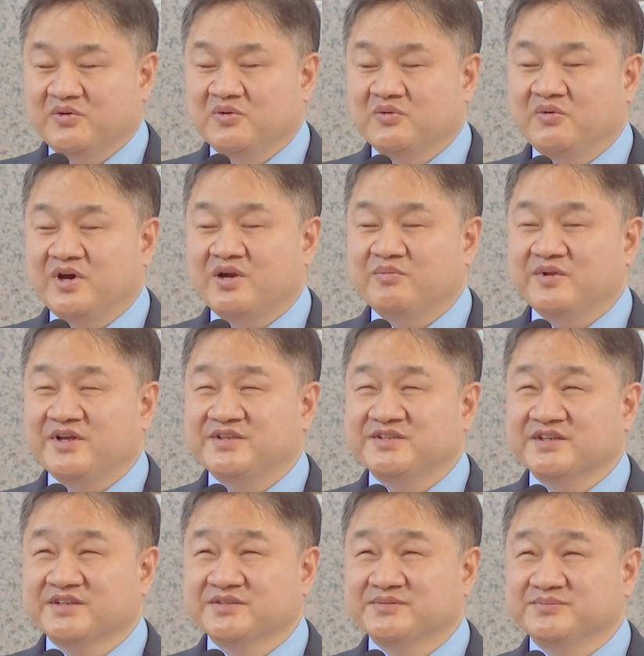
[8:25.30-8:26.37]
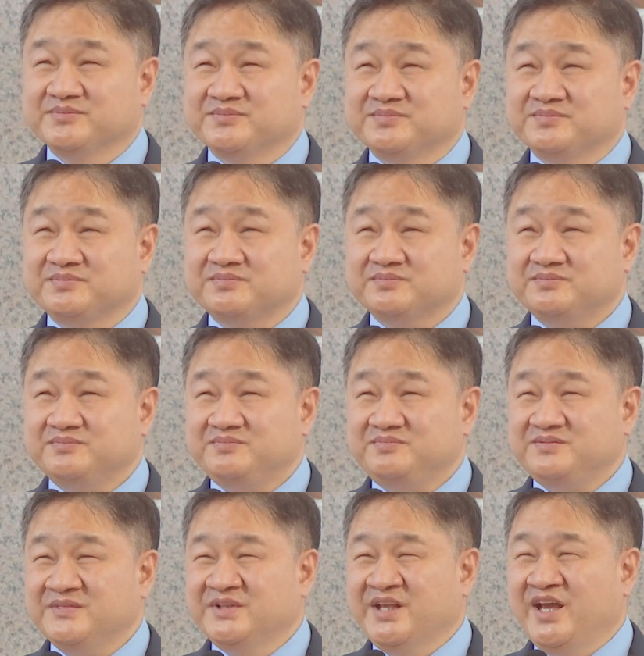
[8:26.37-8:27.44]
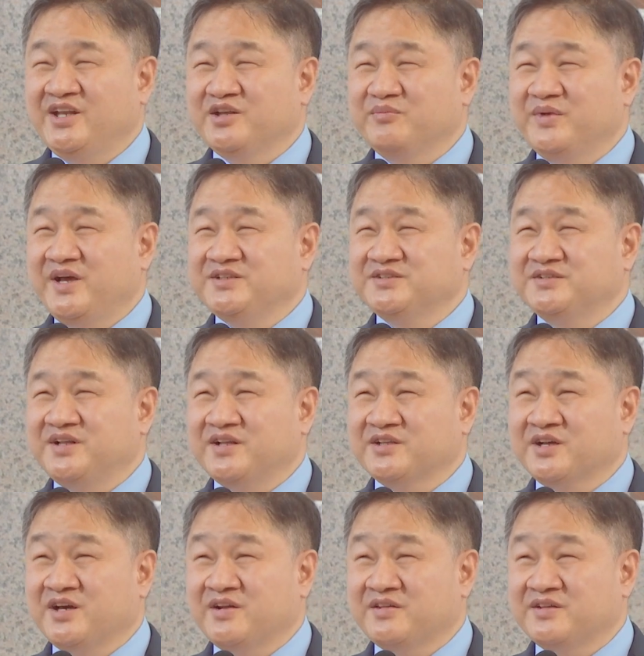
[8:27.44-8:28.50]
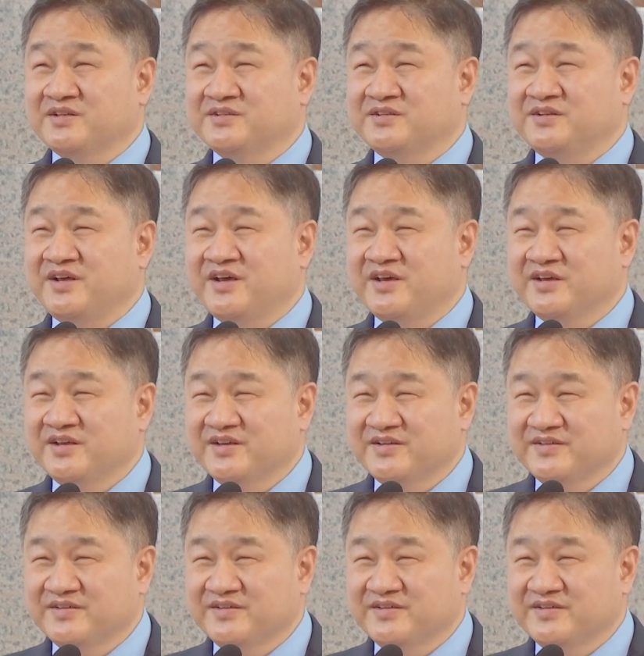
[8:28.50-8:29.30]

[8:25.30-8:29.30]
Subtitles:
What a blessing. Can't imagine that kind of thing today.